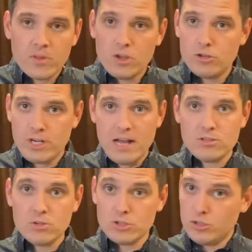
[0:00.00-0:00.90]
you should
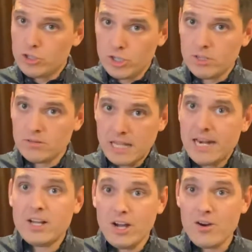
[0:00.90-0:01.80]
outsource you shouldn't
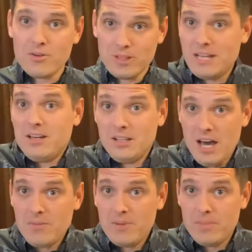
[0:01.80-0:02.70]
let it go like a
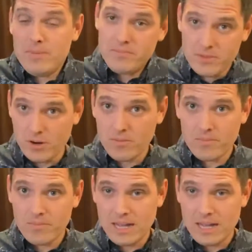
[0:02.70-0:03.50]
lot of people you know